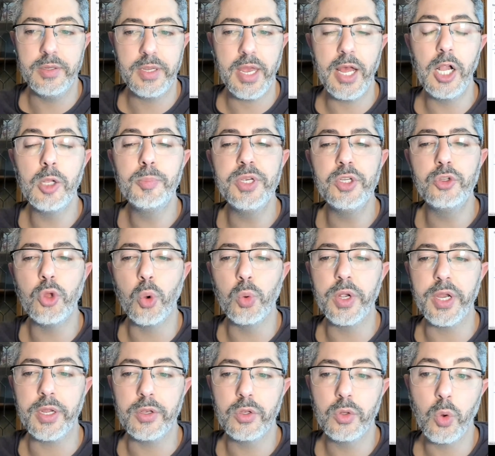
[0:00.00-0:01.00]
LP
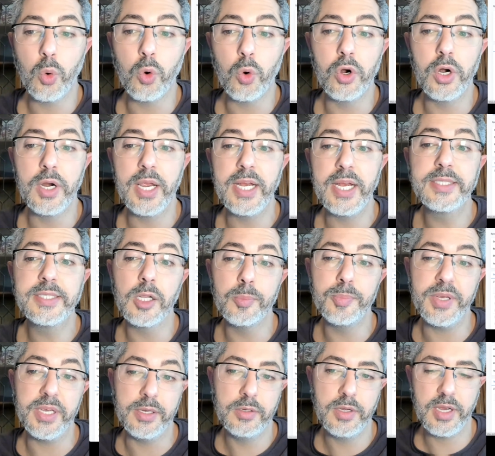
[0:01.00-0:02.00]
token, or
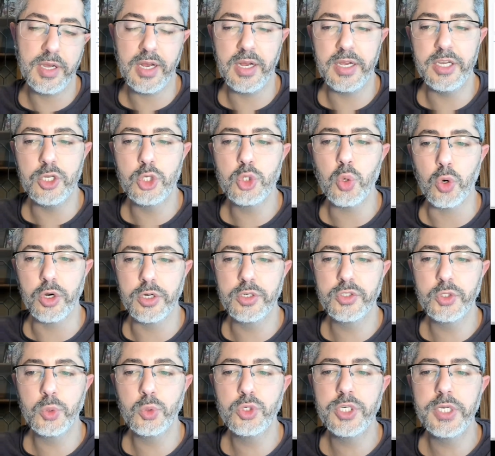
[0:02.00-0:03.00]
SLP in short,
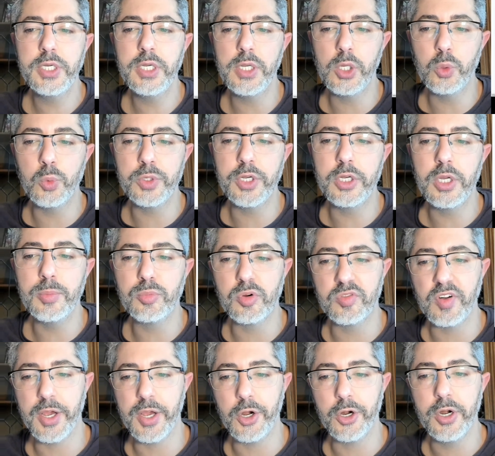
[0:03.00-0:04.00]
Sushi Liquidity
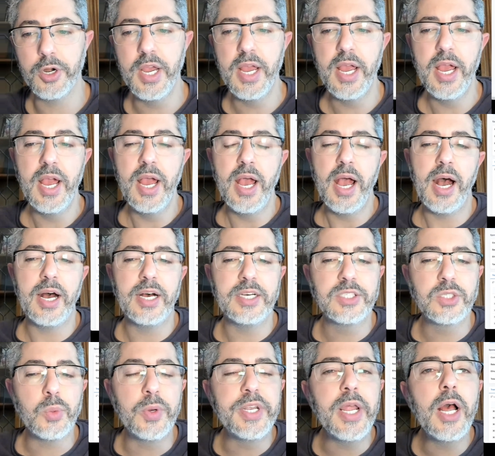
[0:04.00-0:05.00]
Provider.
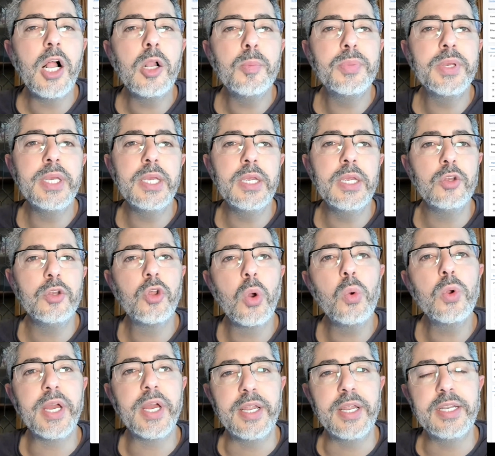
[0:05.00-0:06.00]
So an LP
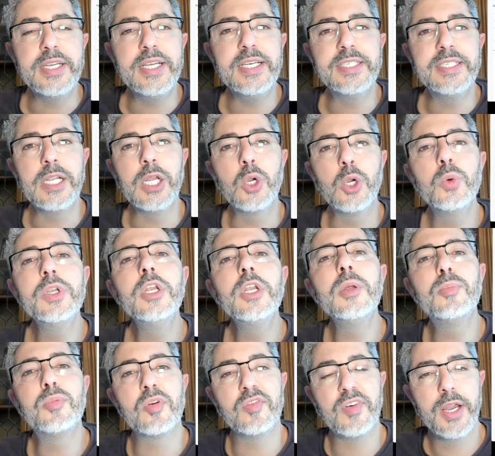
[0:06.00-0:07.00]
token is a liquidity
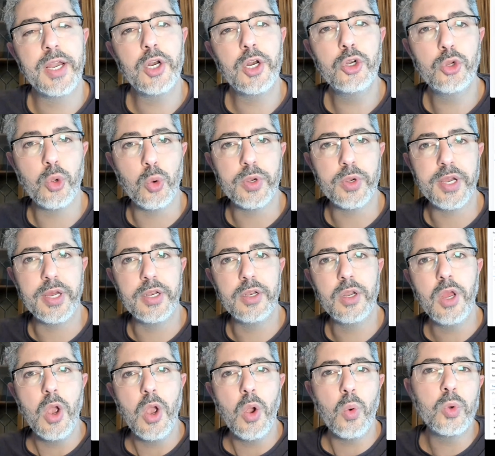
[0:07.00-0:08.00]
provider
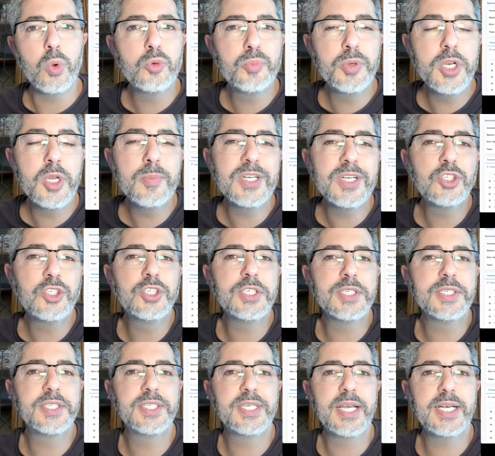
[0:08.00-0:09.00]
token, which pretty much
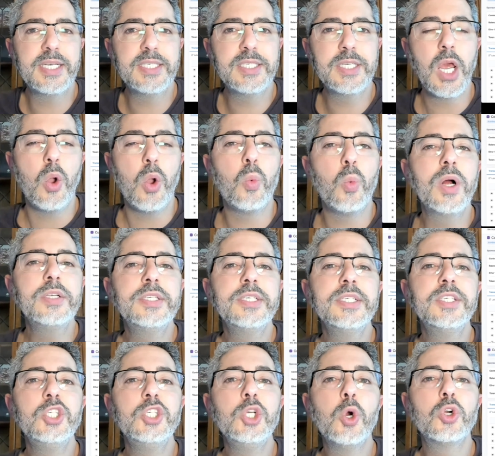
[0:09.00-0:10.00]
just says, what
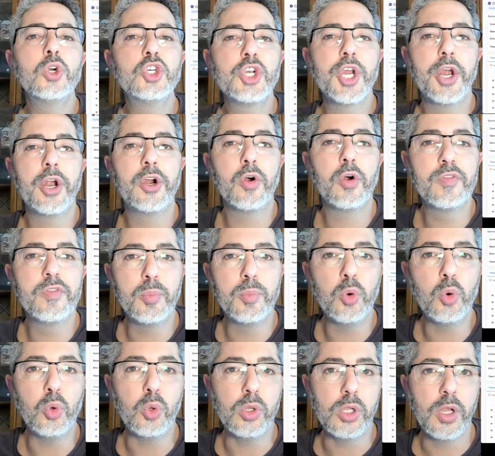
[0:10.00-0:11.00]
is your share of the
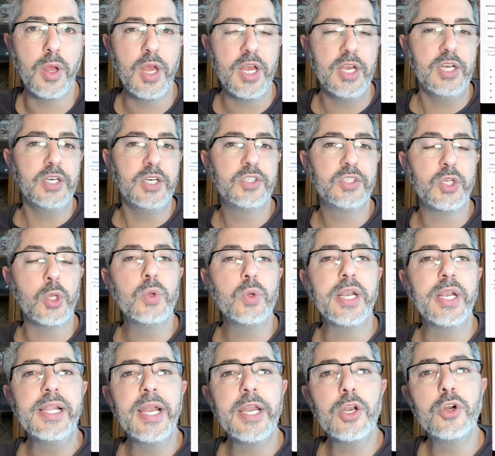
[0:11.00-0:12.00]
pool? So you
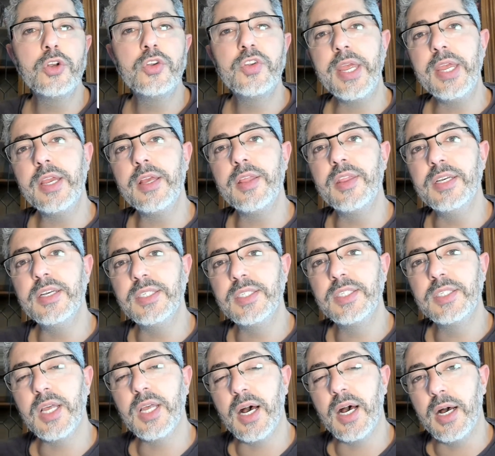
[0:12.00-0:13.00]
can later take
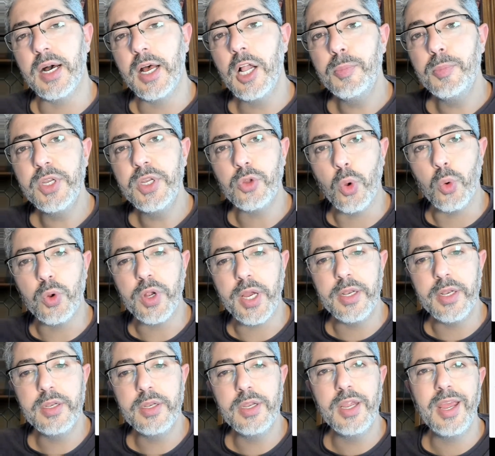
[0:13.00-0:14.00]
this LP
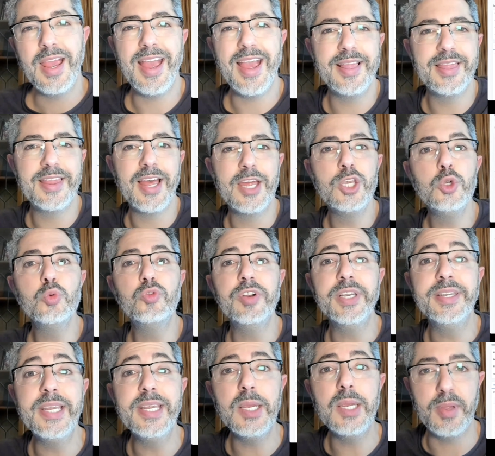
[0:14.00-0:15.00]
token and then you
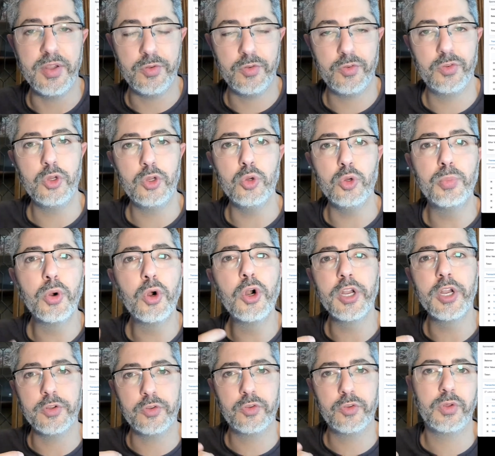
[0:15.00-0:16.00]
redeem it, you
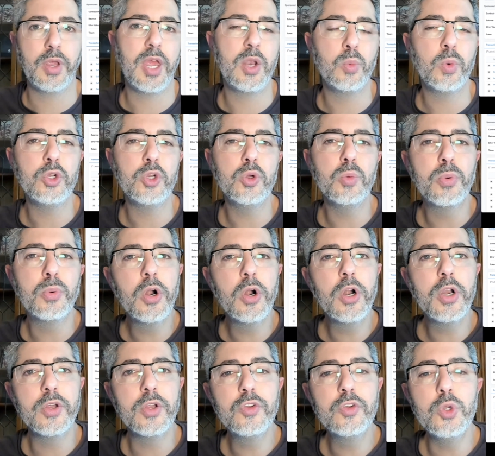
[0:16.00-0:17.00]
burn it. And when you
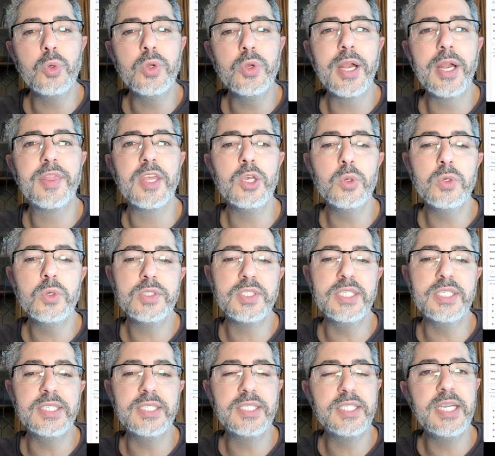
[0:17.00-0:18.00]
burn it, you get the
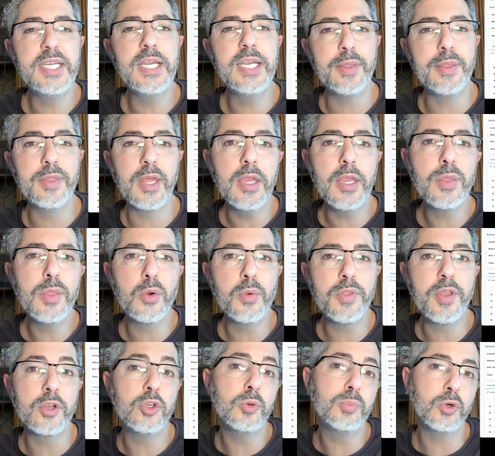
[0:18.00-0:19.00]
USDC and the Ether
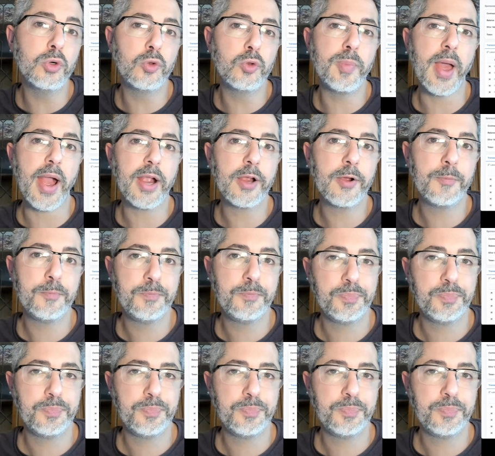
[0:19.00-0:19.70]
that you put back.